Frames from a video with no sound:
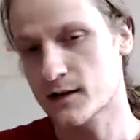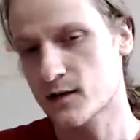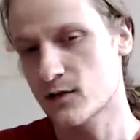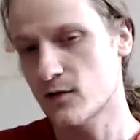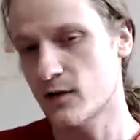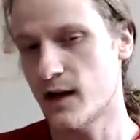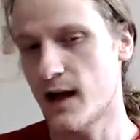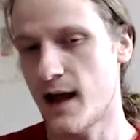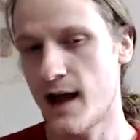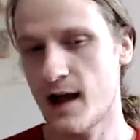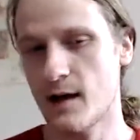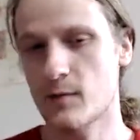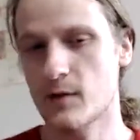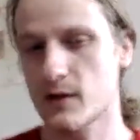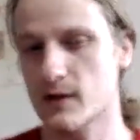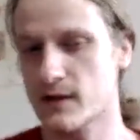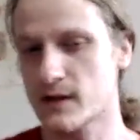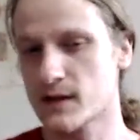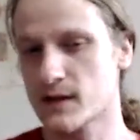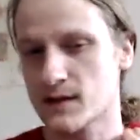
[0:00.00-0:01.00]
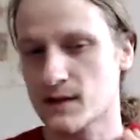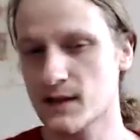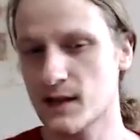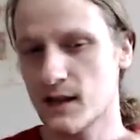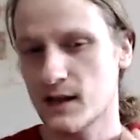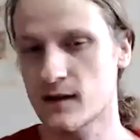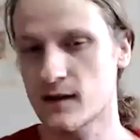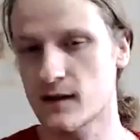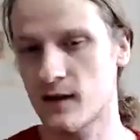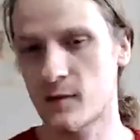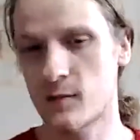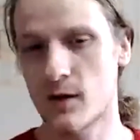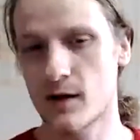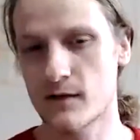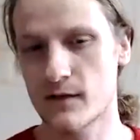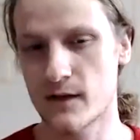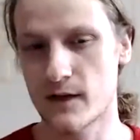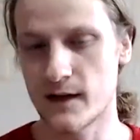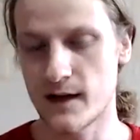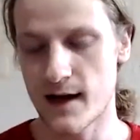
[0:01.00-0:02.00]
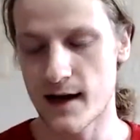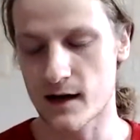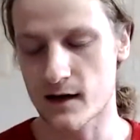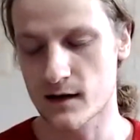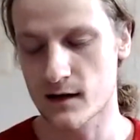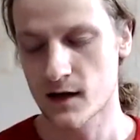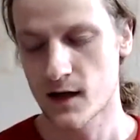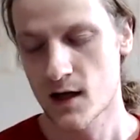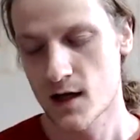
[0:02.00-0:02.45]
to inhabit the skin above the neck.